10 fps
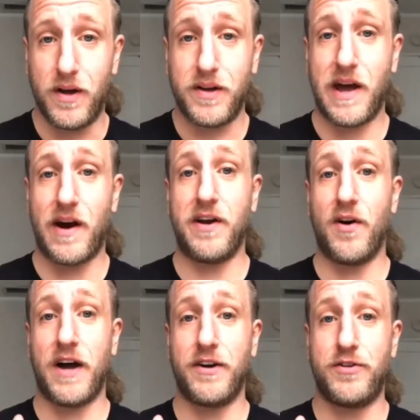Now I know
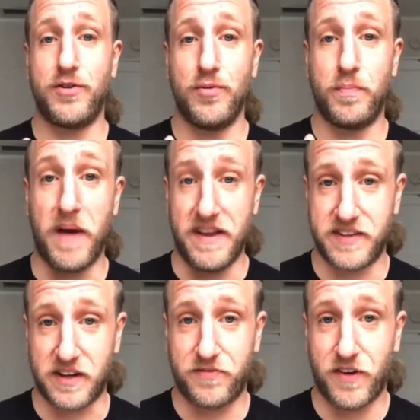how to do
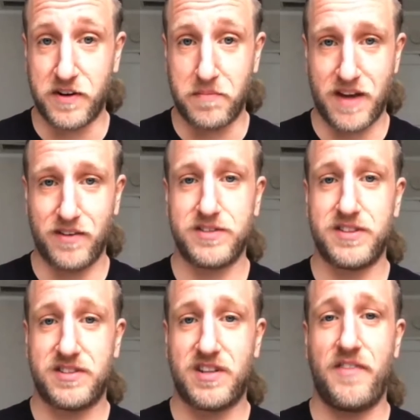basic fundamentals
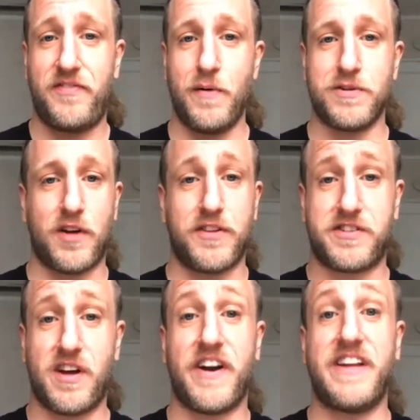and stuff. It was all the
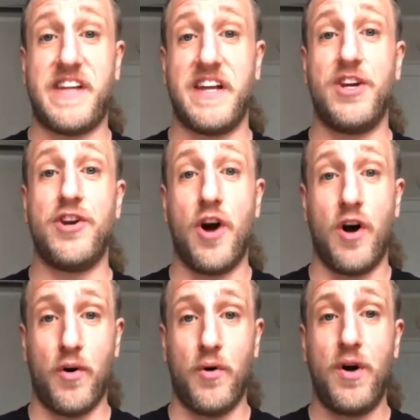stuff I didn't
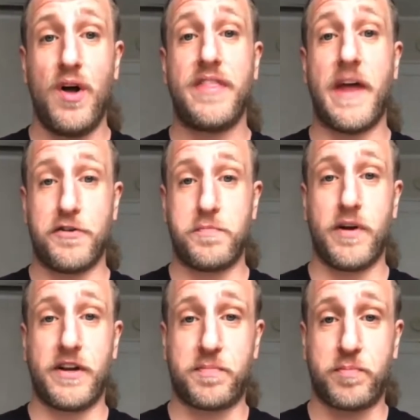know that was
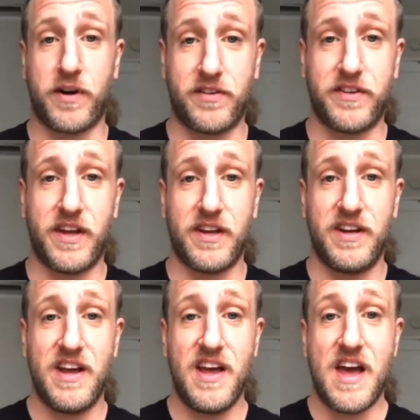being sprinkled in,
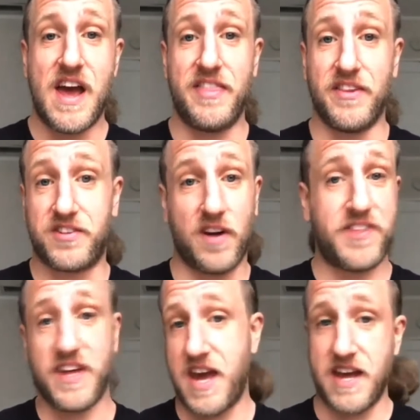and the stuff
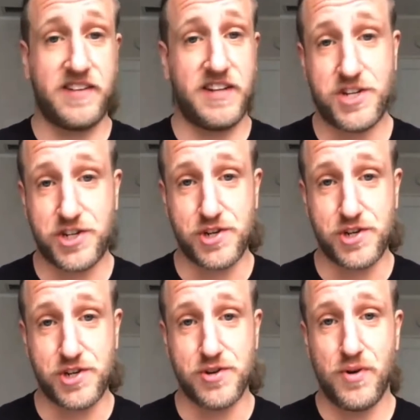they can't teach
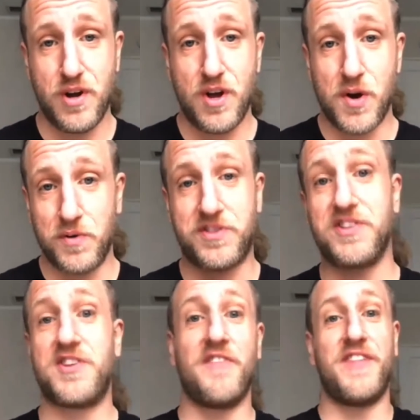you was the
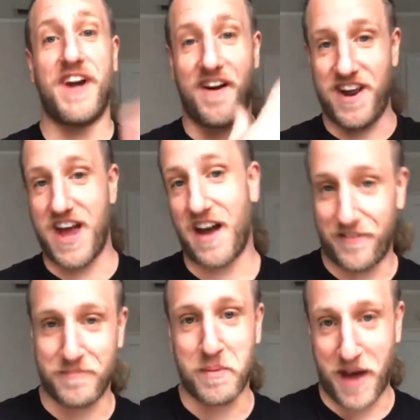stuff that I already had
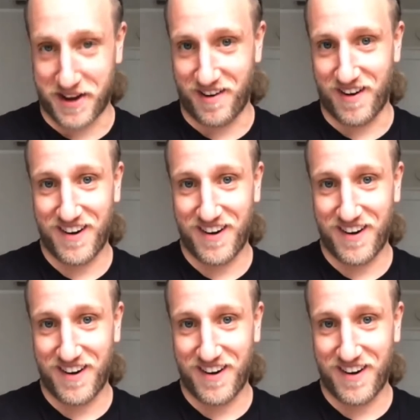from the backyard.